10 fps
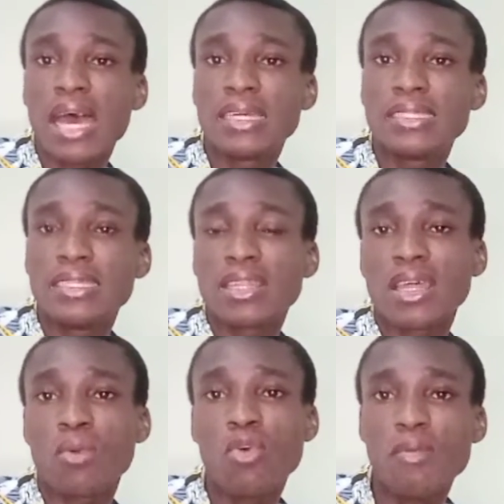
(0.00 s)
and
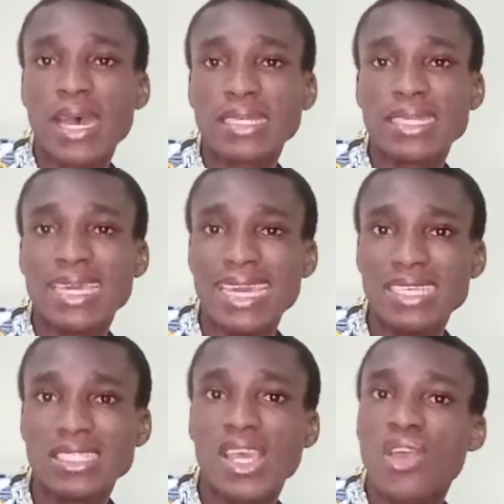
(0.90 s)
the woman
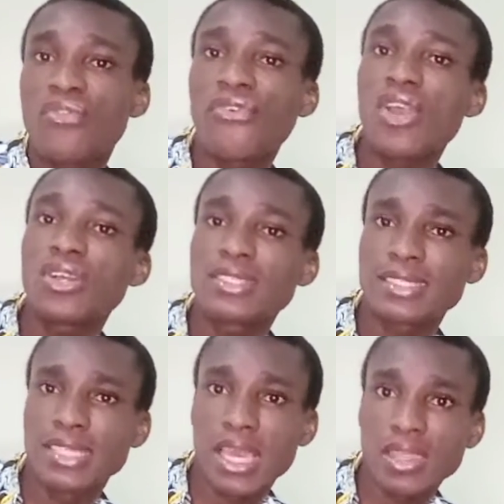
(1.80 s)
is
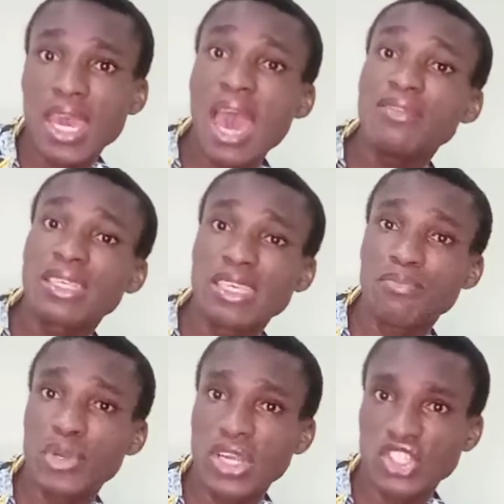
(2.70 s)
fiancé. They have the
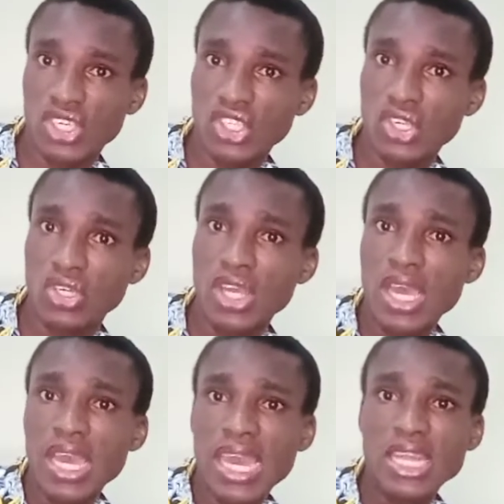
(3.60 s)
same pronunciation.
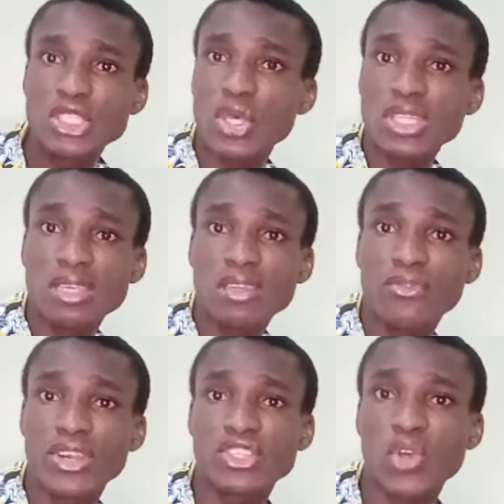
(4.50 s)
It is all the
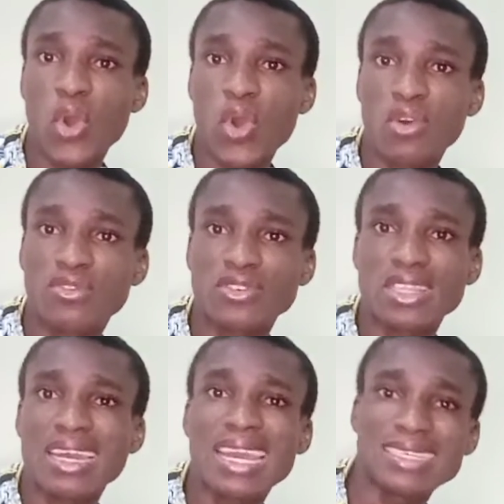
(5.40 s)
difference
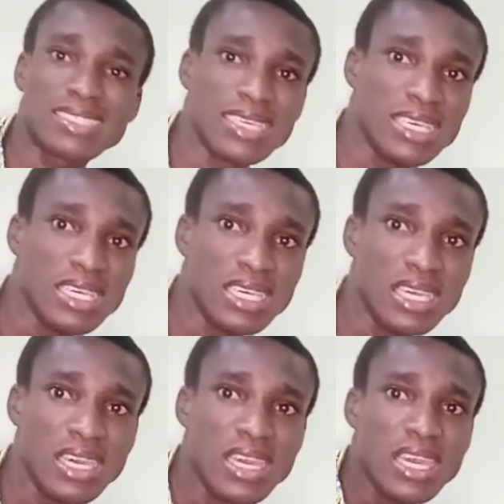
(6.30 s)
of the last
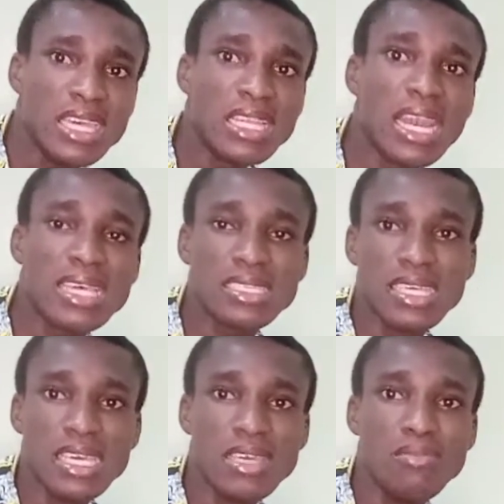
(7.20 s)
E. The
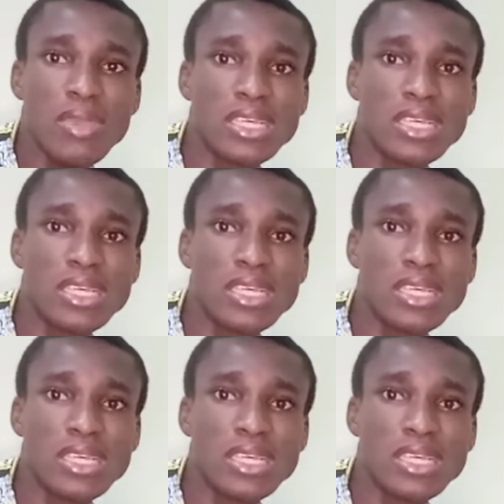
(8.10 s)
last E